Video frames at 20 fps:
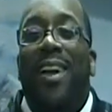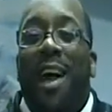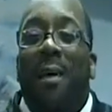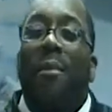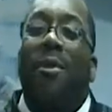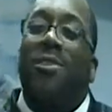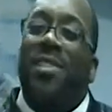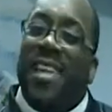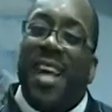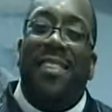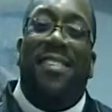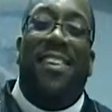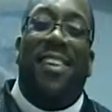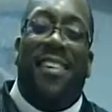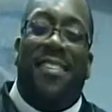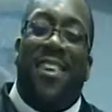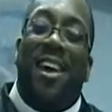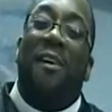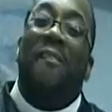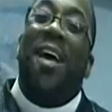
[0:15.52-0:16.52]
Come on, say to
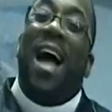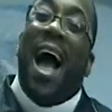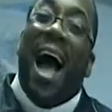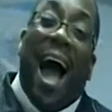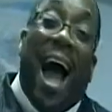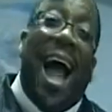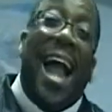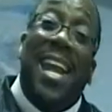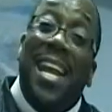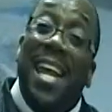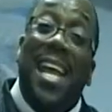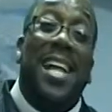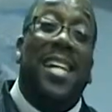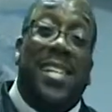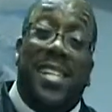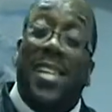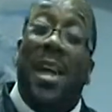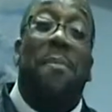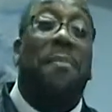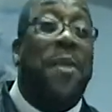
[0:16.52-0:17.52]
yourself, I
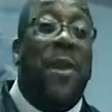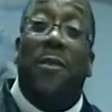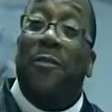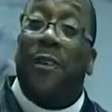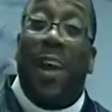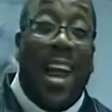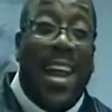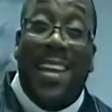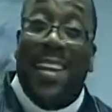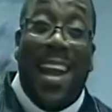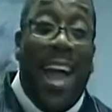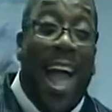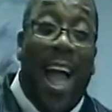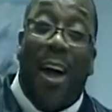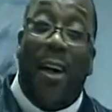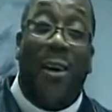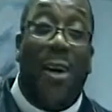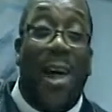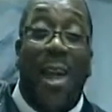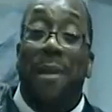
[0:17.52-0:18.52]
need something right
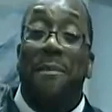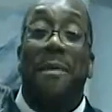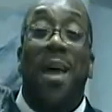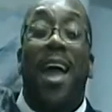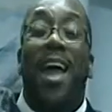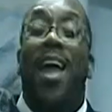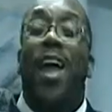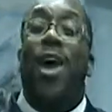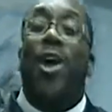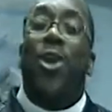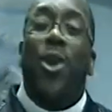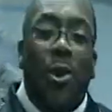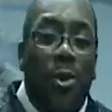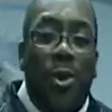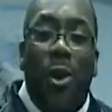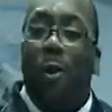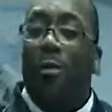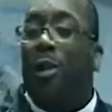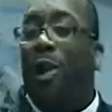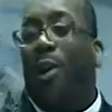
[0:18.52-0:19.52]
now. Amen.
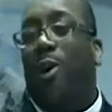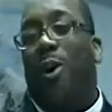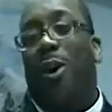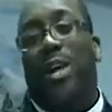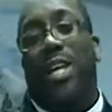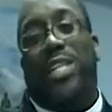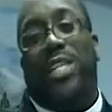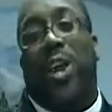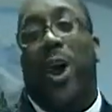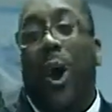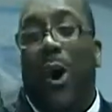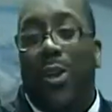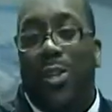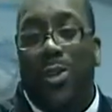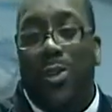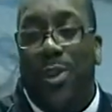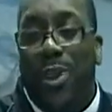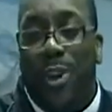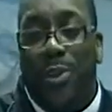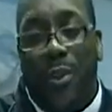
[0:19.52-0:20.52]
You know the Lord has
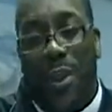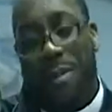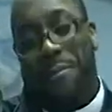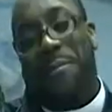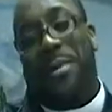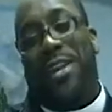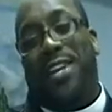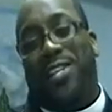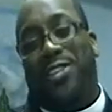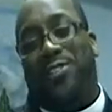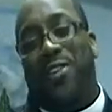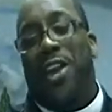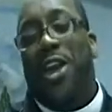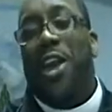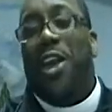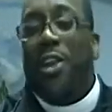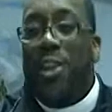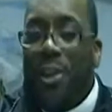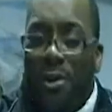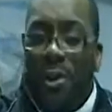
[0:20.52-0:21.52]
called you to great
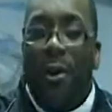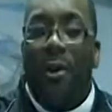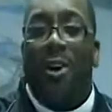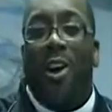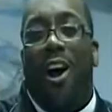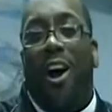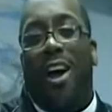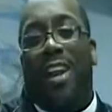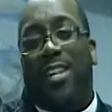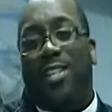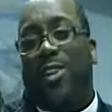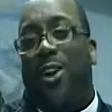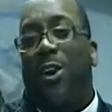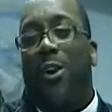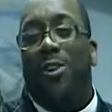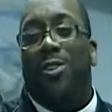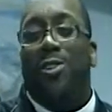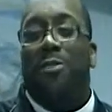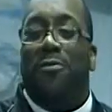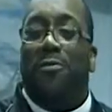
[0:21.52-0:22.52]
ministry. You know God has
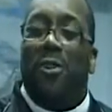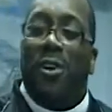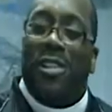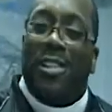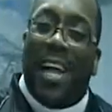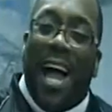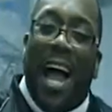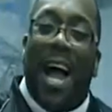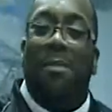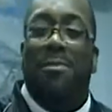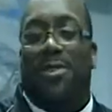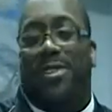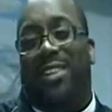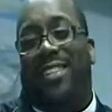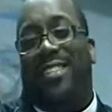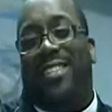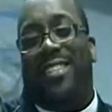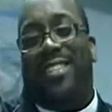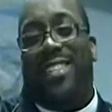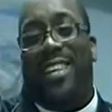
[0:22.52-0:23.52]
called you for a time
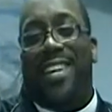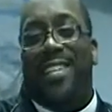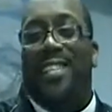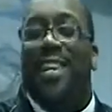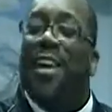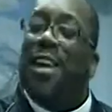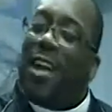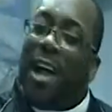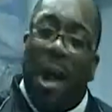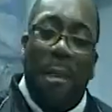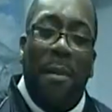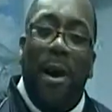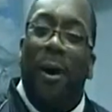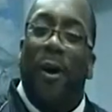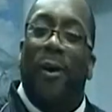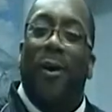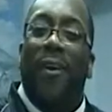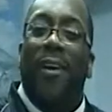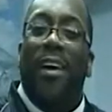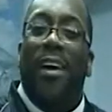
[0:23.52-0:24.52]
such as this. Come
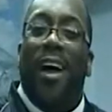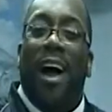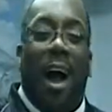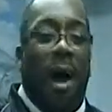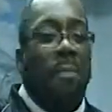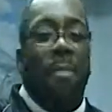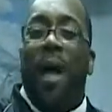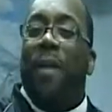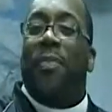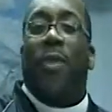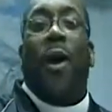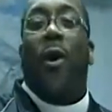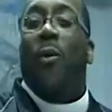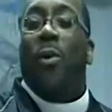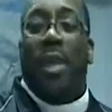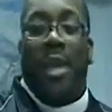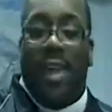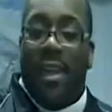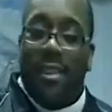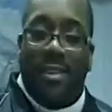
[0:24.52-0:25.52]
on. I'm not the
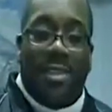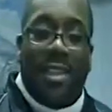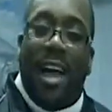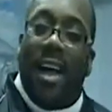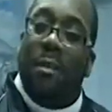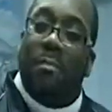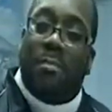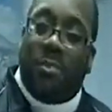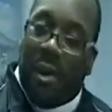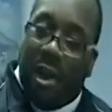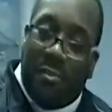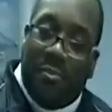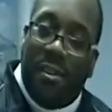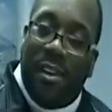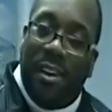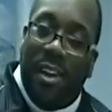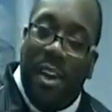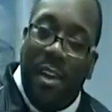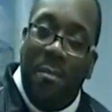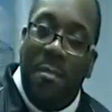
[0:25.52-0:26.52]
only end time
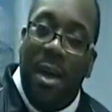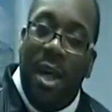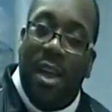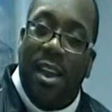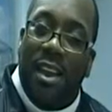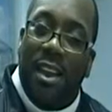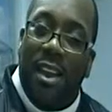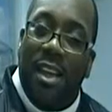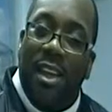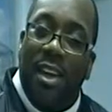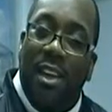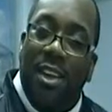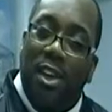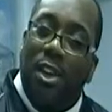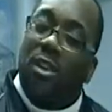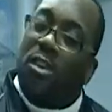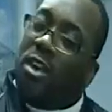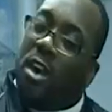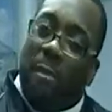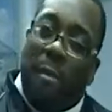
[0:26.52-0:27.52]
prophet. Amen.
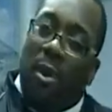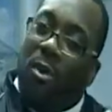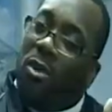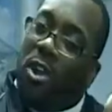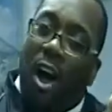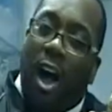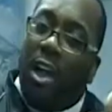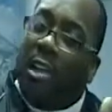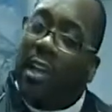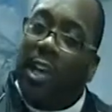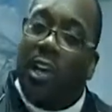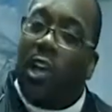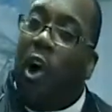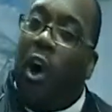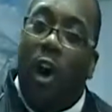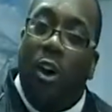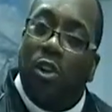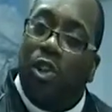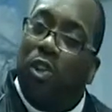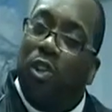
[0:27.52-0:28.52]
You, come on, God
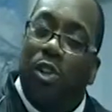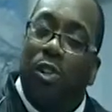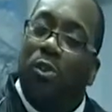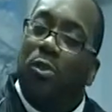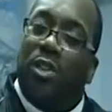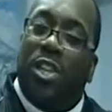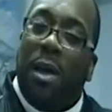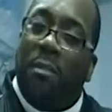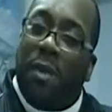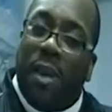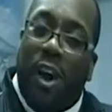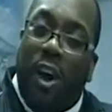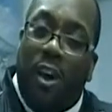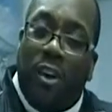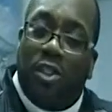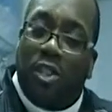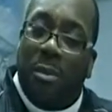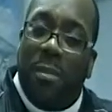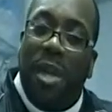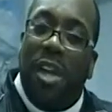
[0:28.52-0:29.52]
called you to do something
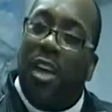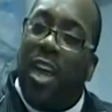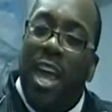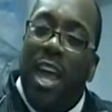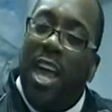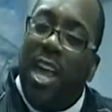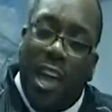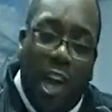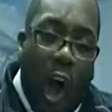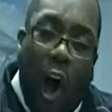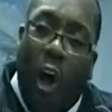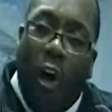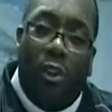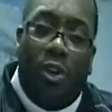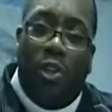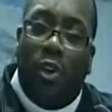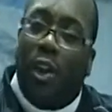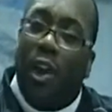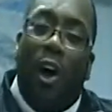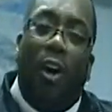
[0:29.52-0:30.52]
awesome. He, he
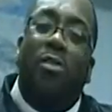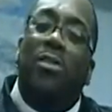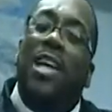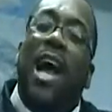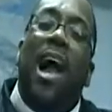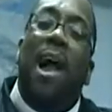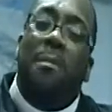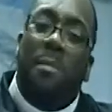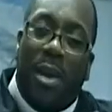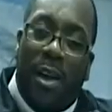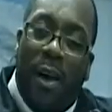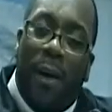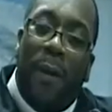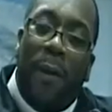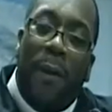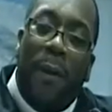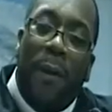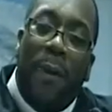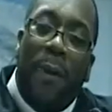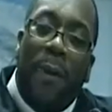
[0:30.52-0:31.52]
called you a long time
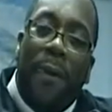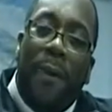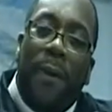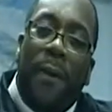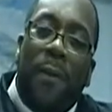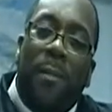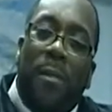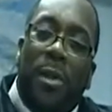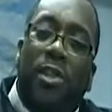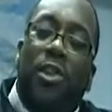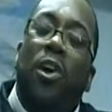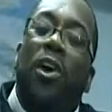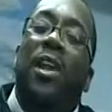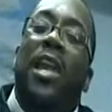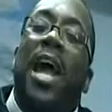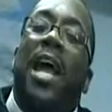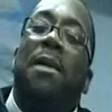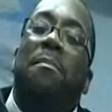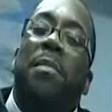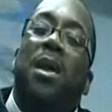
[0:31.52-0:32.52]
ago. But
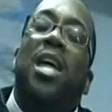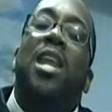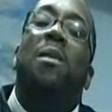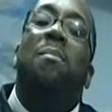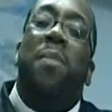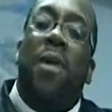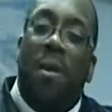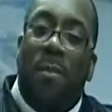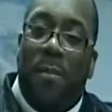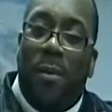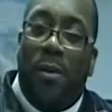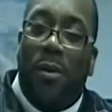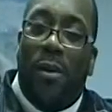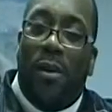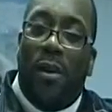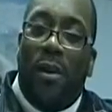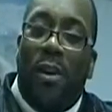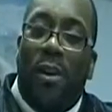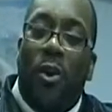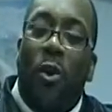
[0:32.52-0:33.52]
you're like many
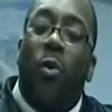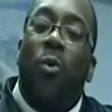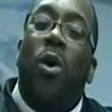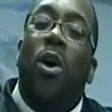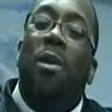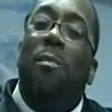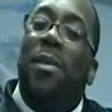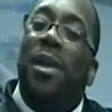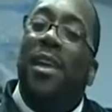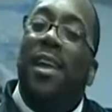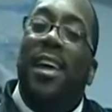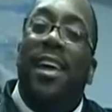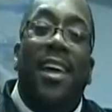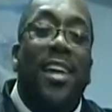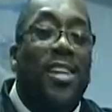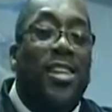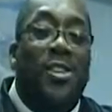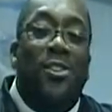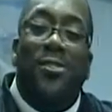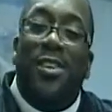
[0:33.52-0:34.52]
people who want to be in
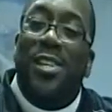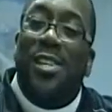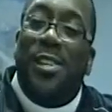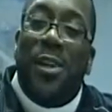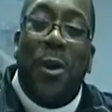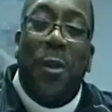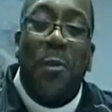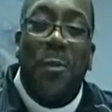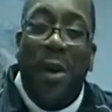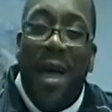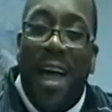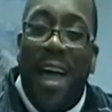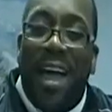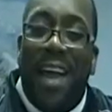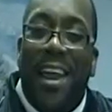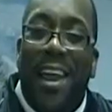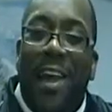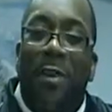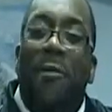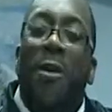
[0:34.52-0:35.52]
the industry so
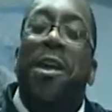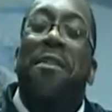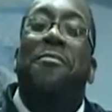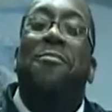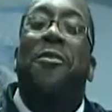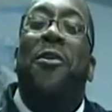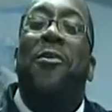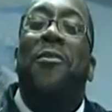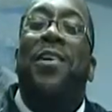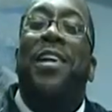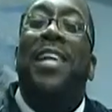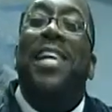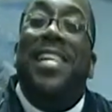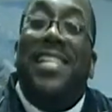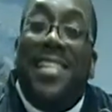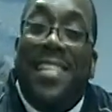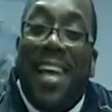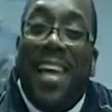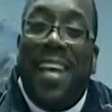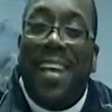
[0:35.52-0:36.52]
bad and waiting for a
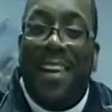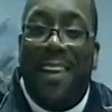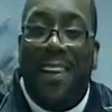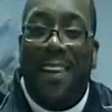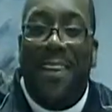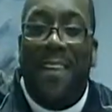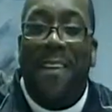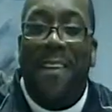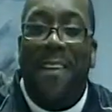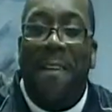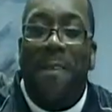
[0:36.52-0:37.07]
release date.